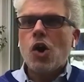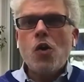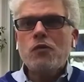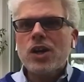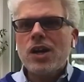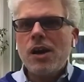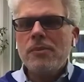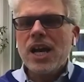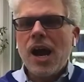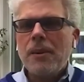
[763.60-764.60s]

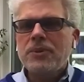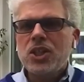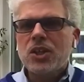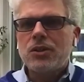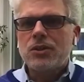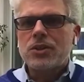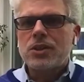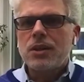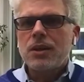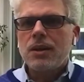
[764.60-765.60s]
overcoming
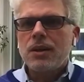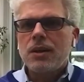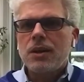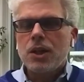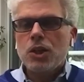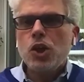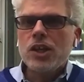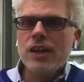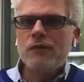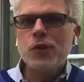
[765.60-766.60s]
obstacles,
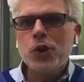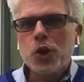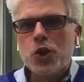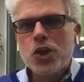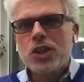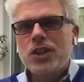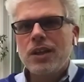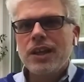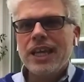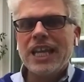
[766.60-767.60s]
looking for the good
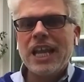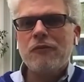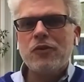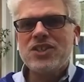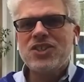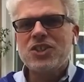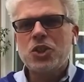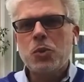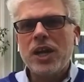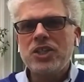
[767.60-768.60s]
in every
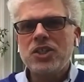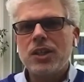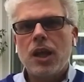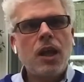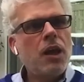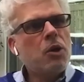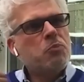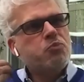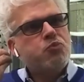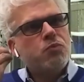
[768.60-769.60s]
situation?
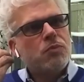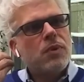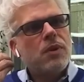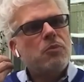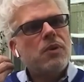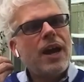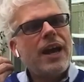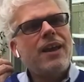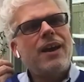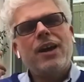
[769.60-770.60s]

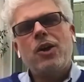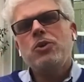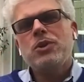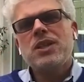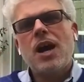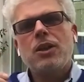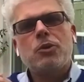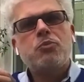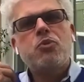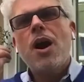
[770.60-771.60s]
I owe you
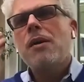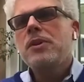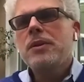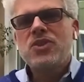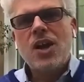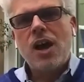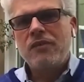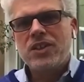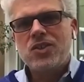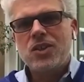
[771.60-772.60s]
$1. Problem
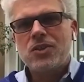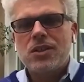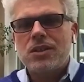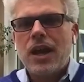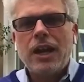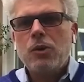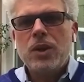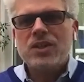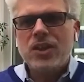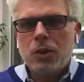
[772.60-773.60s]
solving skills, because I don't
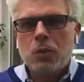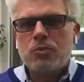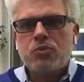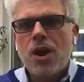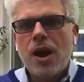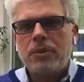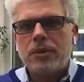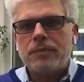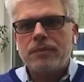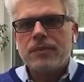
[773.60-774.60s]
want to say the word
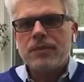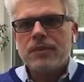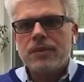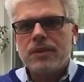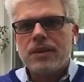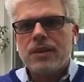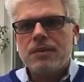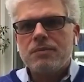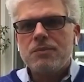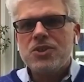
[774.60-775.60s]
problem.
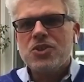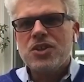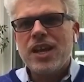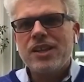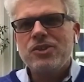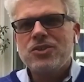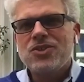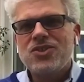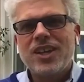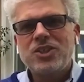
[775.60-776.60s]
Mr. Ned
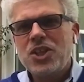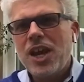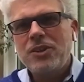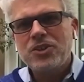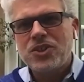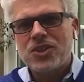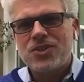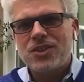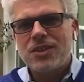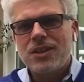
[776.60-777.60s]
used to say
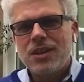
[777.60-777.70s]
challenges.